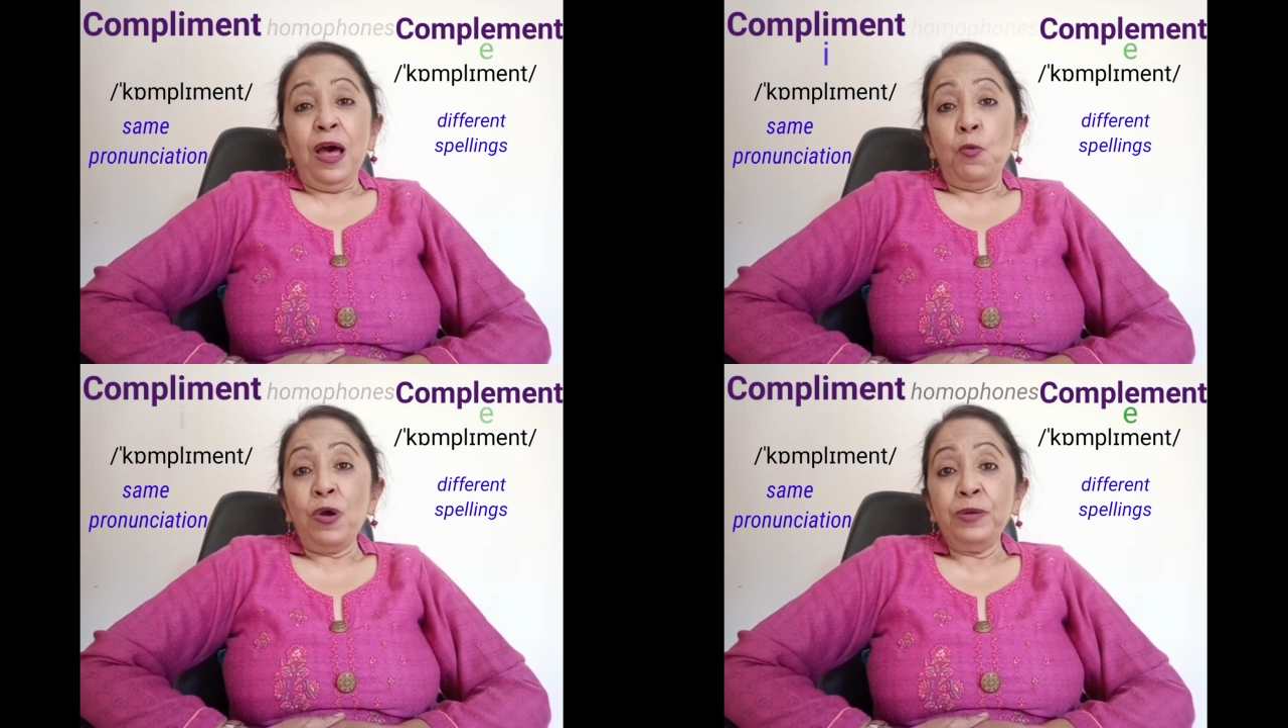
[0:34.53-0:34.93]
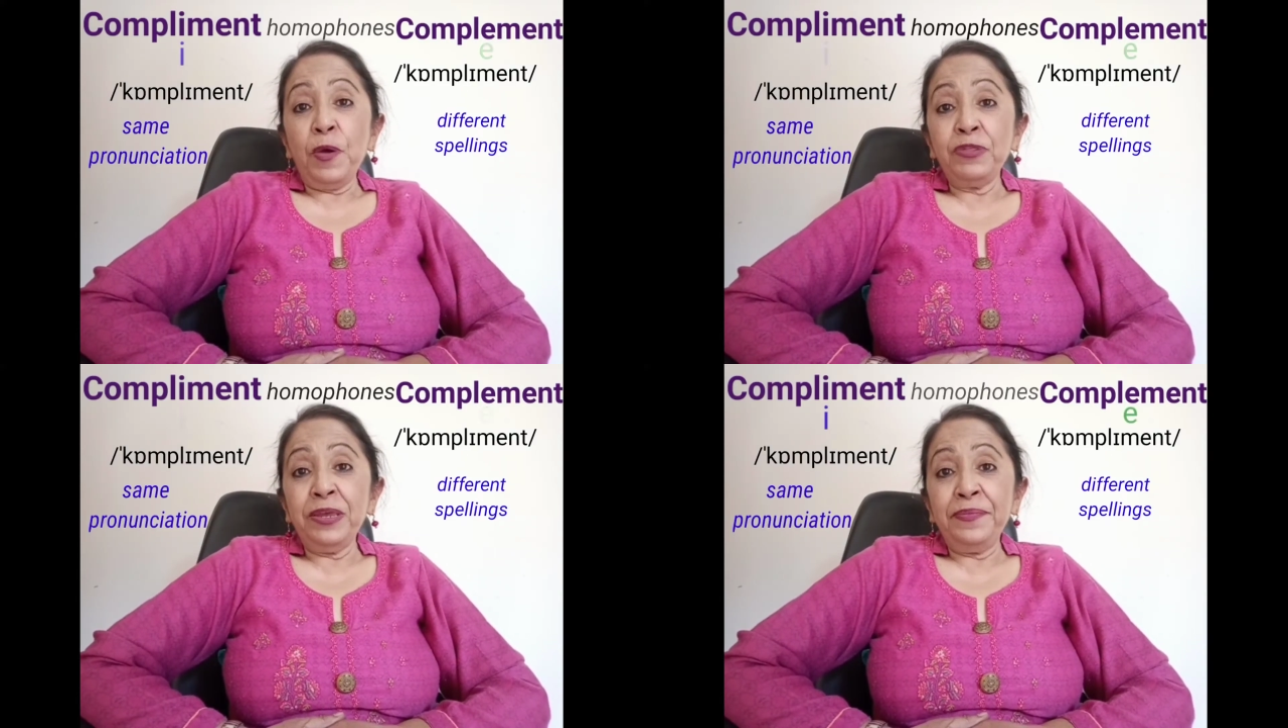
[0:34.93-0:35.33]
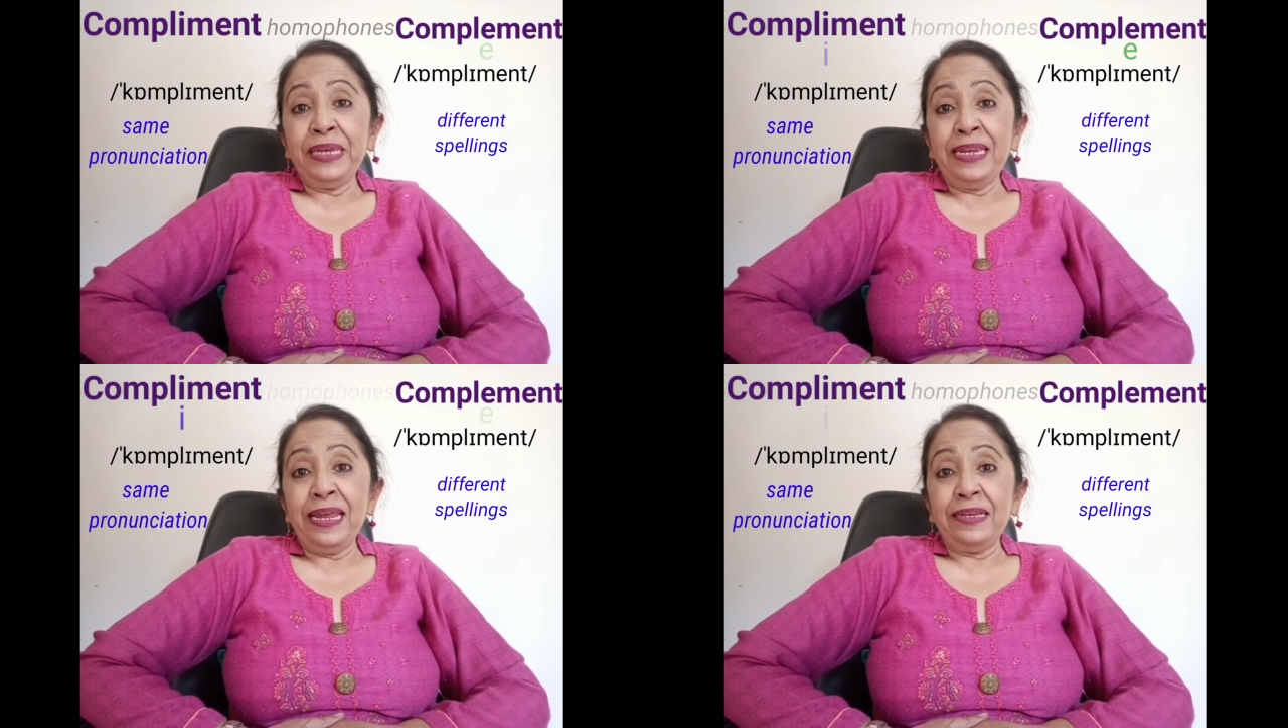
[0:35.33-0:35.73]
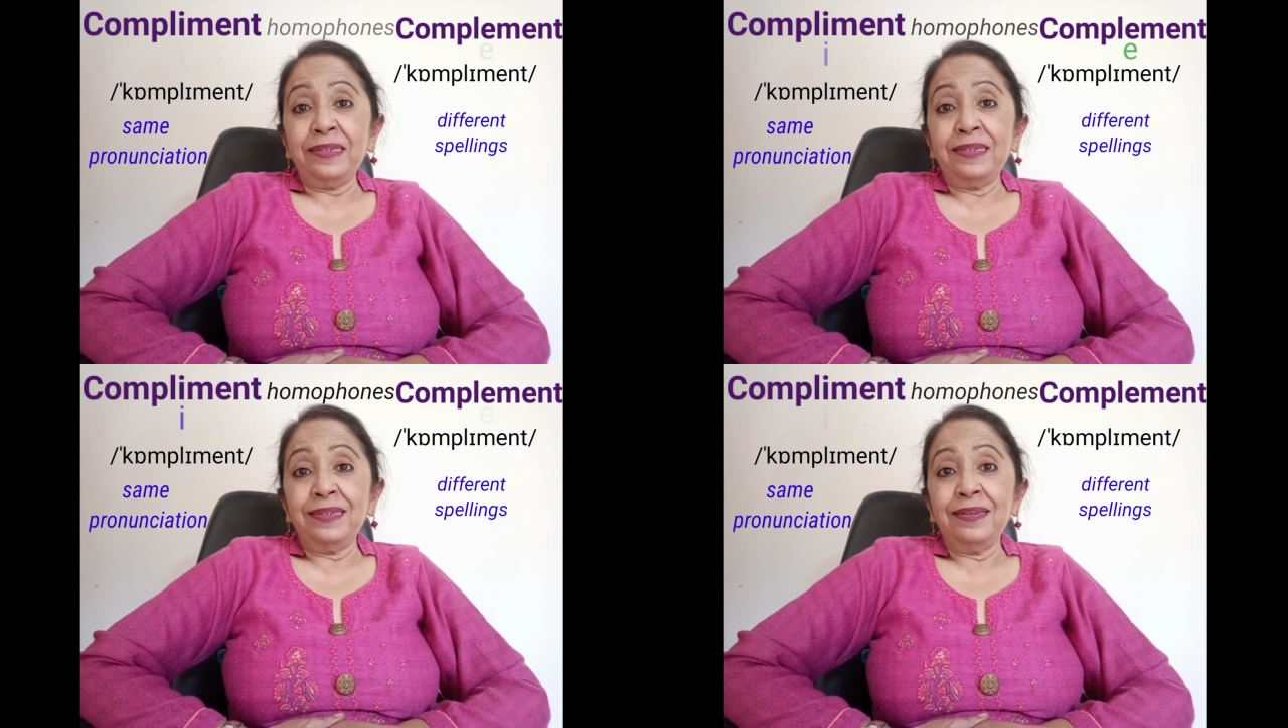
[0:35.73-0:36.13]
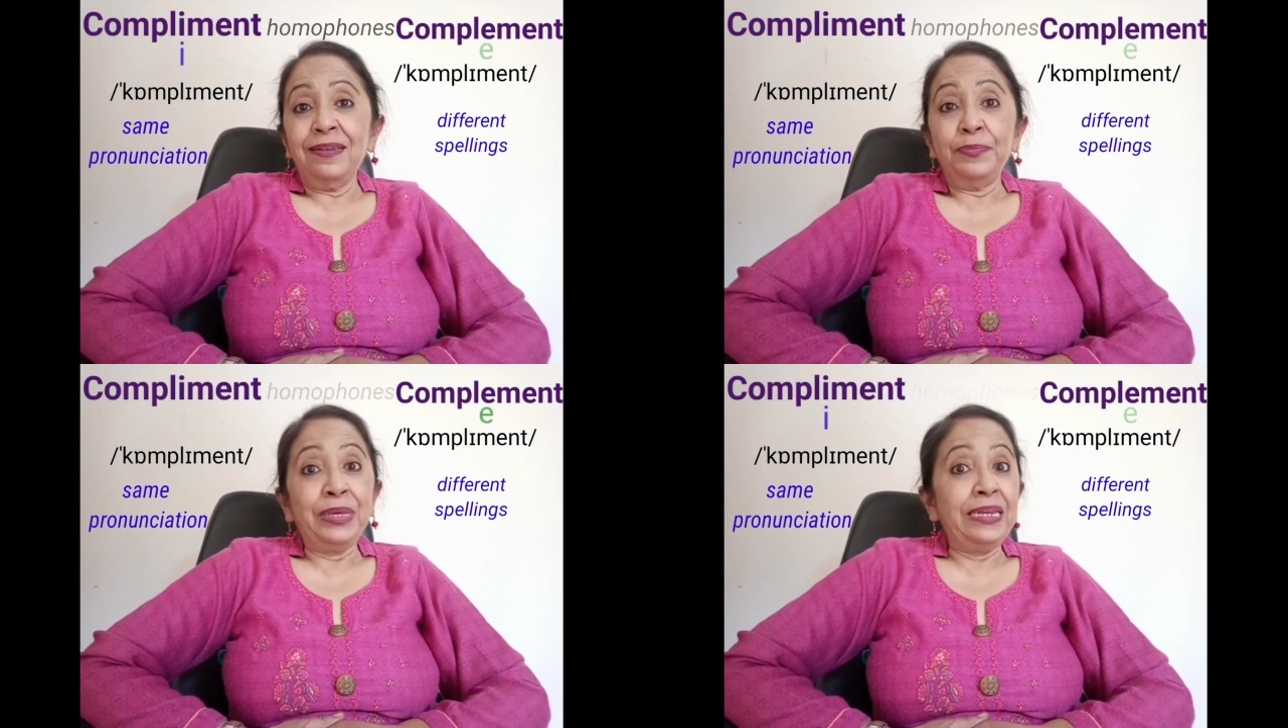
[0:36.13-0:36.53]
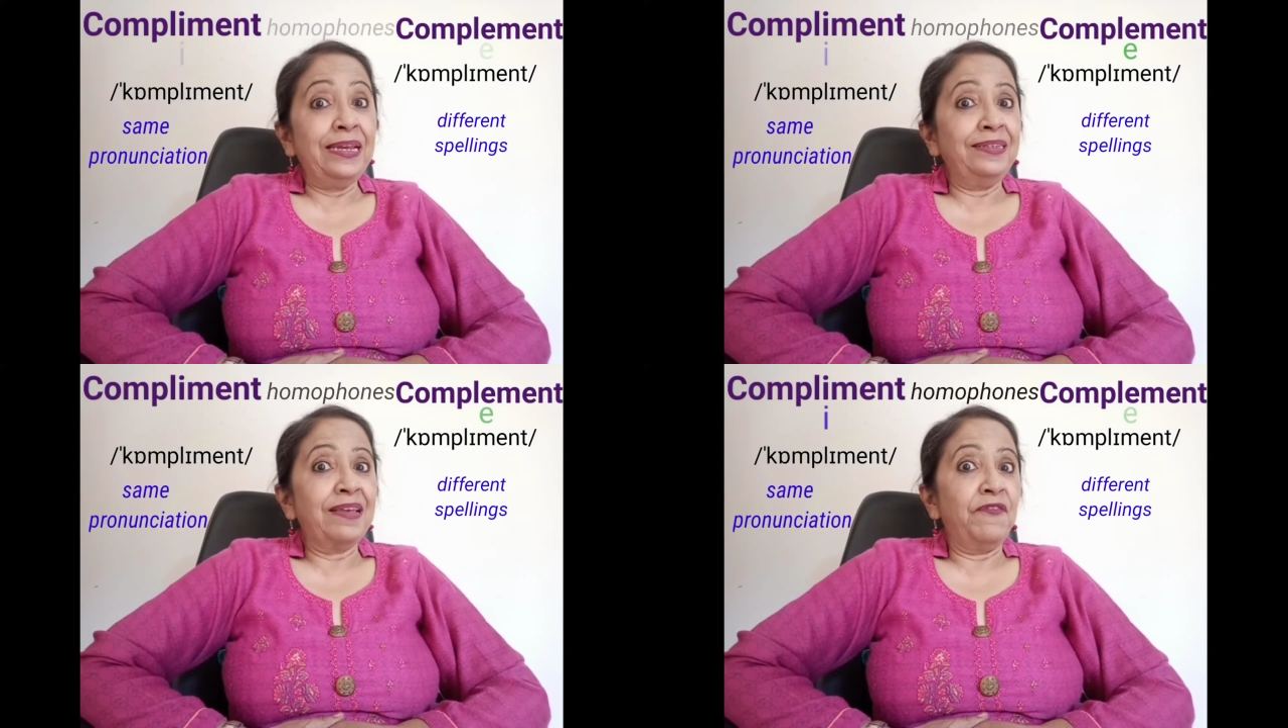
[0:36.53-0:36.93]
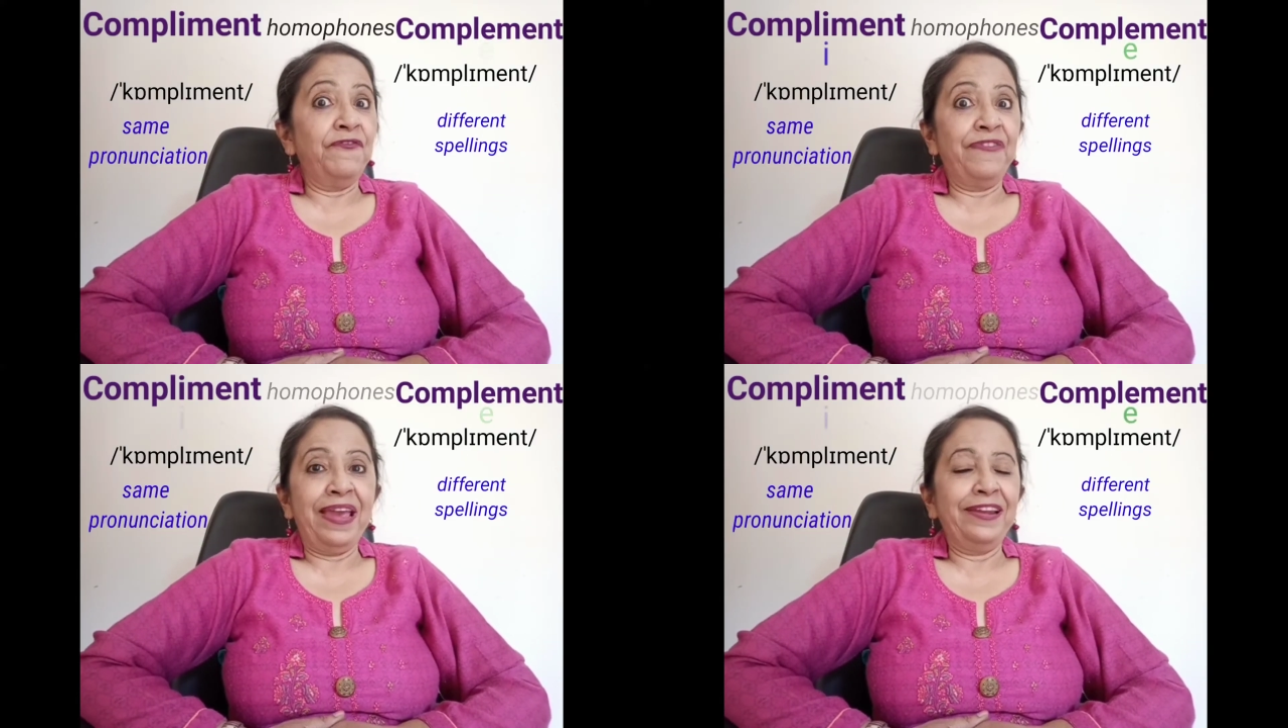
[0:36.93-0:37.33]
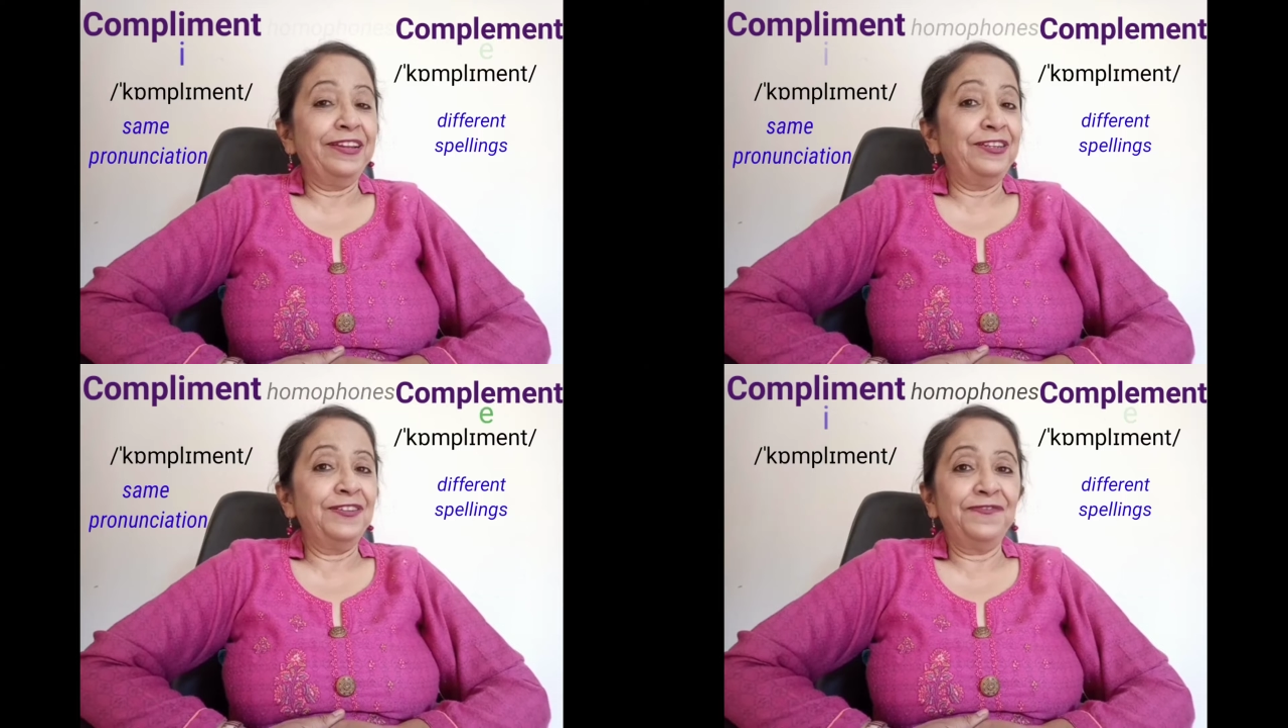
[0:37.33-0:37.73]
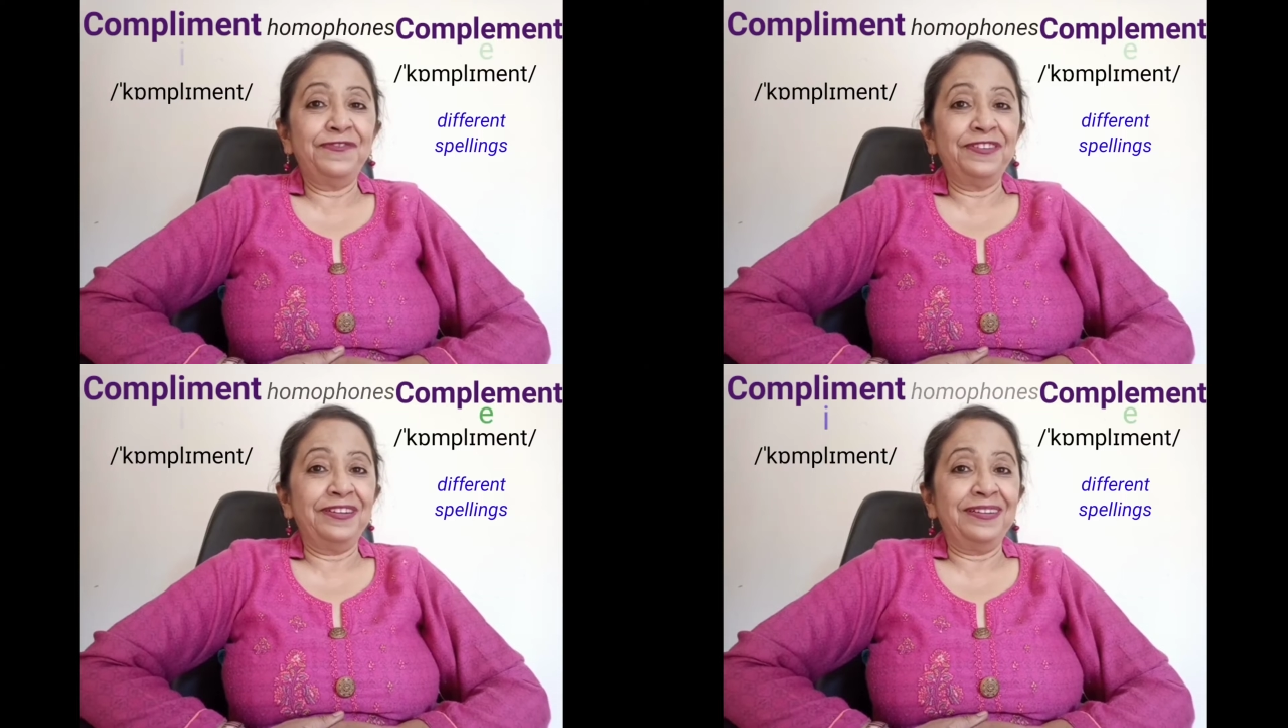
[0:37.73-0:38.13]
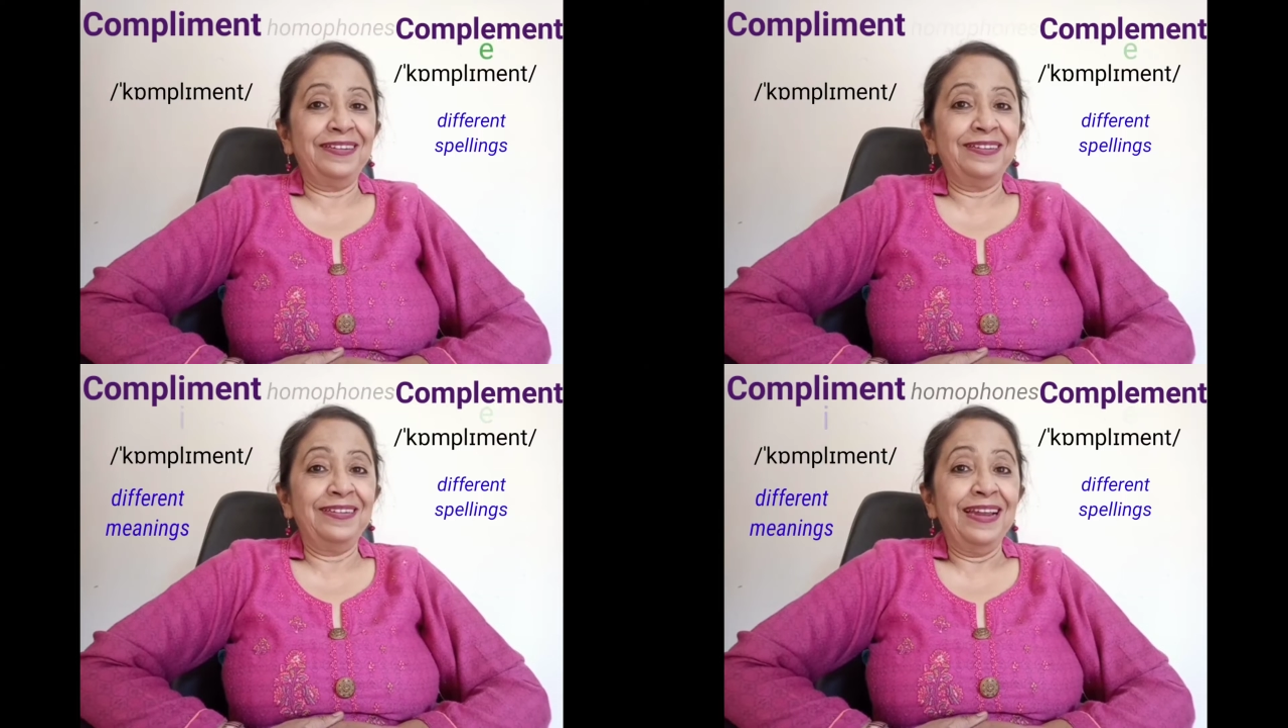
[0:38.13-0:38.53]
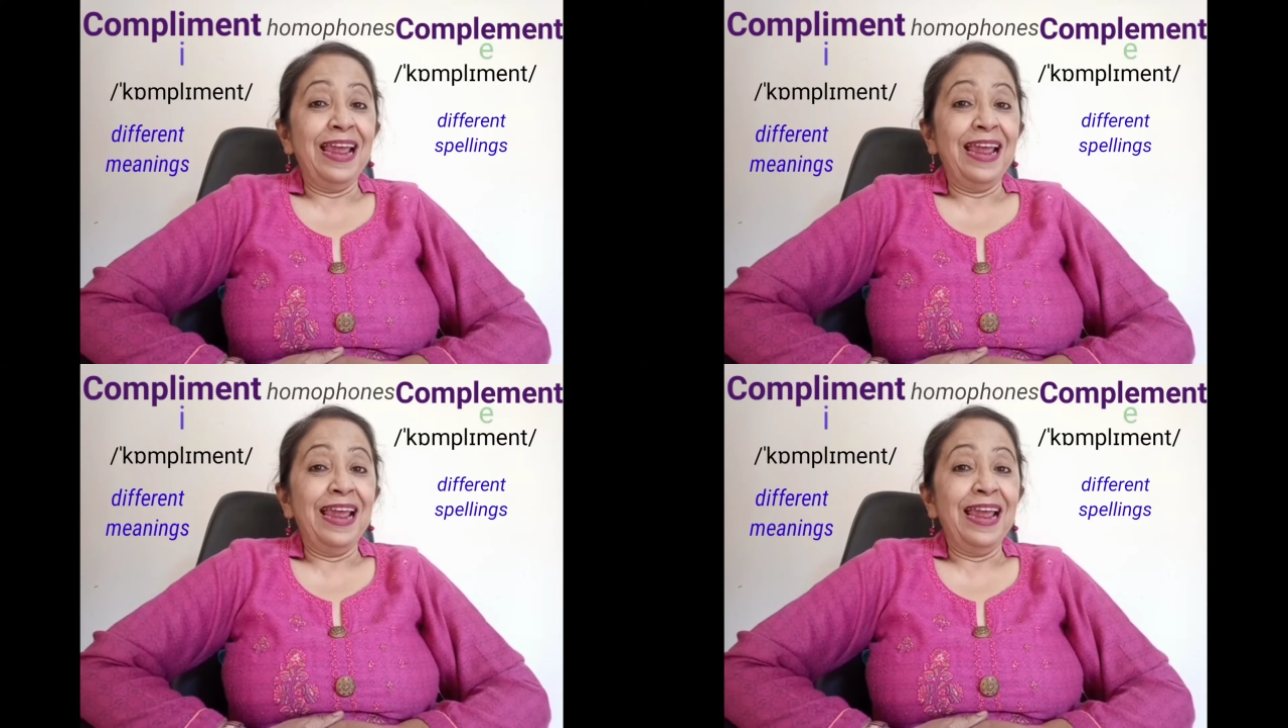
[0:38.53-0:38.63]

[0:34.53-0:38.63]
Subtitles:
What about their meanings? Meanings are very different.